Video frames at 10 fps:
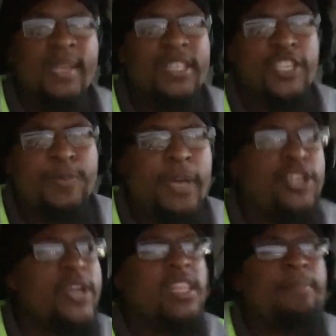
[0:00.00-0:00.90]
Just because
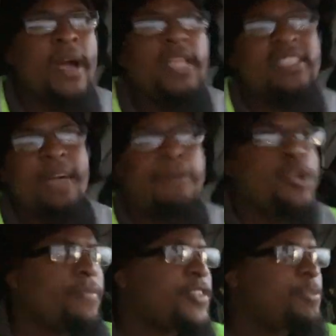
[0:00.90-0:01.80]
you have the money does not mean you
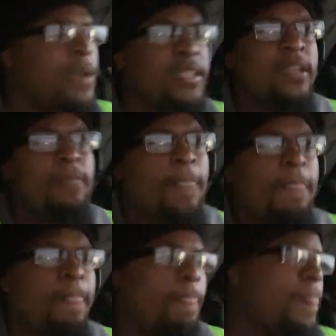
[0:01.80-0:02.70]
have to spend it.
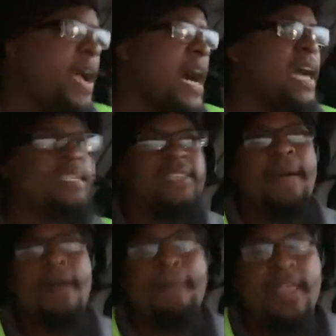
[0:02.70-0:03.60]
Now, honestly,
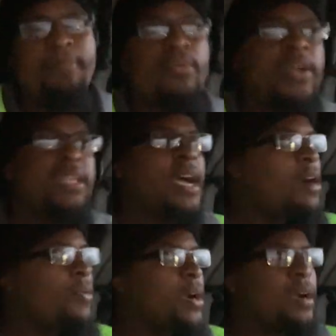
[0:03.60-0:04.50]
I'm at a point now
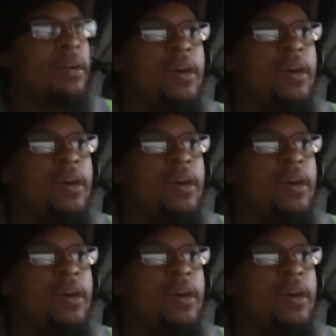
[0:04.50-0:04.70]
where